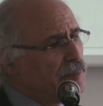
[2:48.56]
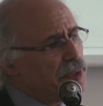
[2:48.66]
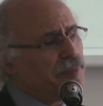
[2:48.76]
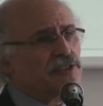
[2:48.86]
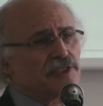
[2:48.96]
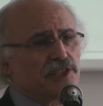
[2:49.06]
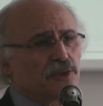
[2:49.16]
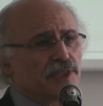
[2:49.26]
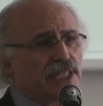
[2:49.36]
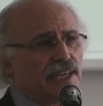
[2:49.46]
But mental
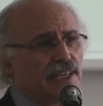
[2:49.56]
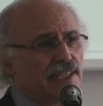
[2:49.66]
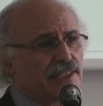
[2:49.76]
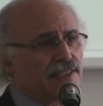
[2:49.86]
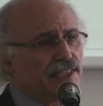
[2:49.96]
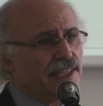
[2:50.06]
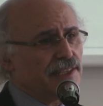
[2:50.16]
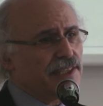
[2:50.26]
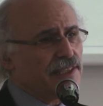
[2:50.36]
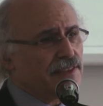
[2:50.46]
disorder,
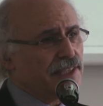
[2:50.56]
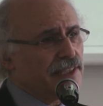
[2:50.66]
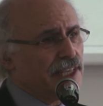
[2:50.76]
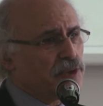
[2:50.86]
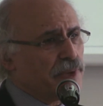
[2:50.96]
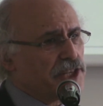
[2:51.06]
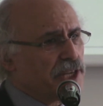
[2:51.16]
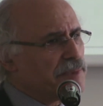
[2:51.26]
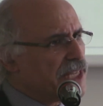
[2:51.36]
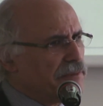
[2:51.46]
the legal
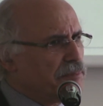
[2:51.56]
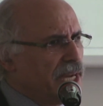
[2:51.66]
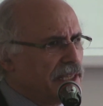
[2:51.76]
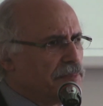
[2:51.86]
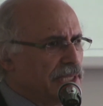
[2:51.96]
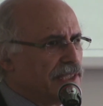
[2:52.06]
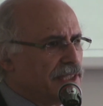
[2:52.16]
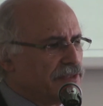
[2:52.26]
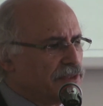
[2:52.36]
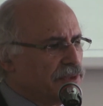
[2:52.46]
regime is governed by completely
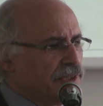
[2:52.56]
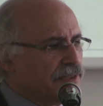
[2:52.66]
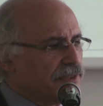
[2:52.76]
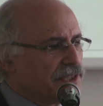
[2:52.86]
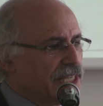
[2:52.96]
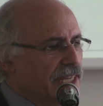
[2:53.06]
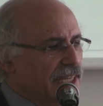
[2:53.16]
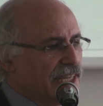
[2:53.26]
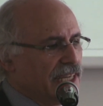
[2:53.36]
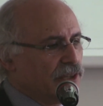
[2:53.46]
different rules.
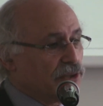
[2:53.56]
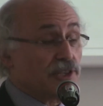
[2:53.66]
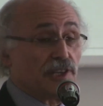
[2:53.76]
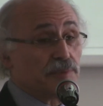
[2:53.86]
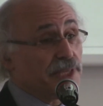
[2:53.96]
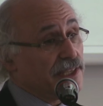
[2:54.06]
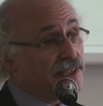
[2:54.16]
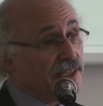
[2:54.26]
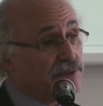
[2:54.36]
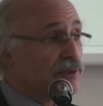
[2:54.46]

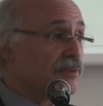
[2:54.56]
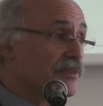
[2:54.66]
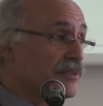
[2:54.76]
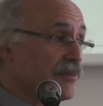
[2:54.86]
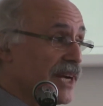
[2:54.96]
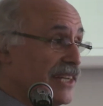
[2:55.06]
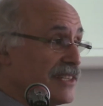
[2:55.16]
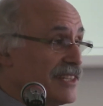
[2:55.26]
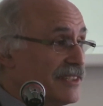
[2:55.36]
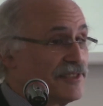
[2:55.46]
Autonomy, or the
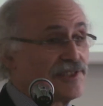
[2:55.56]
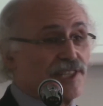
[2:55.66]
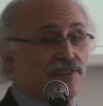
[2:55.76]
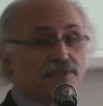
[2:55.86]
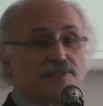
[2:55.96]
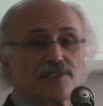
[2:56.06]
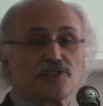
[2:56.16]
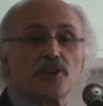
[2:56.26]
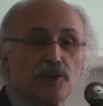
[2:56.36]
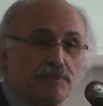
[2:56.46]
right to
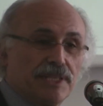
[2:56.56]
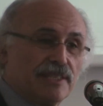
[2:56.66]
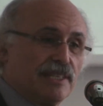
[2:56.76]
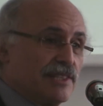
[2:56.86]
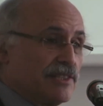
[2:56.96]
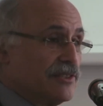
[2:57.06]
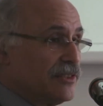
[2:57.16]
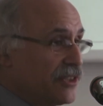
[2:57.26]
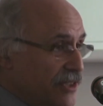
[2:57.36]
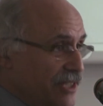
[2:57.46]
self-determine, is
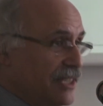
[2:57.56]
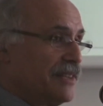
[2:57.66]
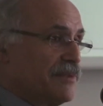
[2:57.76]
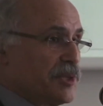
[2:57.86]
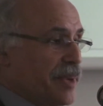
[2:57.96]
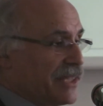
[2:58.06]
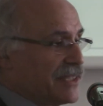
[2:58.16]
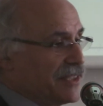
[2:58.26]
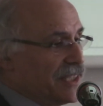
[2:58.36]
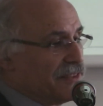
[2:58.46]
not
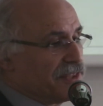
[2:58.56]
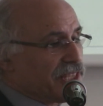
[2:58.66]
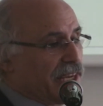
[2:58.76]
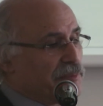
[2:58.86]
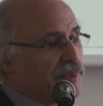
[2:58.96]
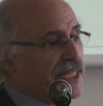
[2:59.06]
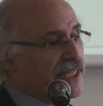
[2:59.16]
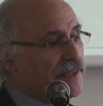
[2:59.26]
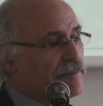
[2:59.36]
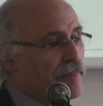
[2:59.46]
respected in the same
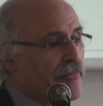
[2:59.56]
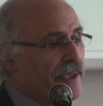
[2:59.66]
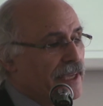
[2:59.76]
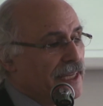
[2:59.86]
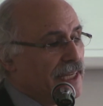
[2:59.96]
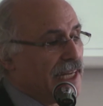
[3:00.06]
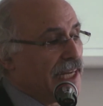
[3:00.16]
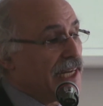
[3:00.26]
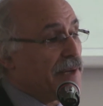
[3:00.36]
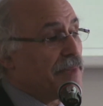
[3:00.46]
way,
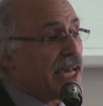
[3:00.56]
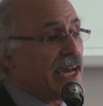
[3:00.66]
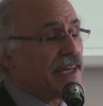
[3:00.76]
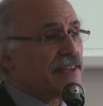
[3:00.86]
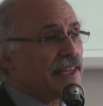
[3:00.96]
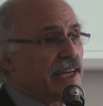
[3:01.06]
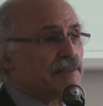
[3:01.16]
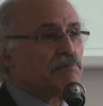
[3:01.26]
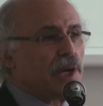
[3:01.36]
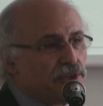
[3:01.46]
and
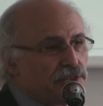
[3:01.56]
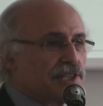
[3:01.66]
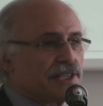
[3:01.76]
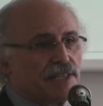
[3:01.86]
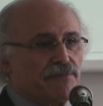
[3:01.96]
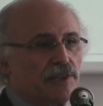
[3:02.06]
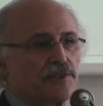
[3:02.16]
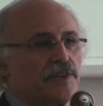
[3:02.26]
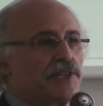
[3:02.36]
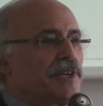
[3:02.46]
that most
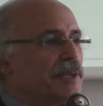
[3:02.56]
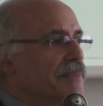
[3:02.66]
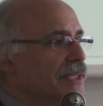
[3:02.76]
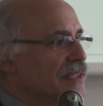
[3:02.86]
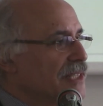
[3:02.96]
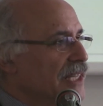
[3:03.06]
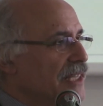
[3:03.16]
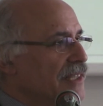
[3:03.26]
involuntary treatment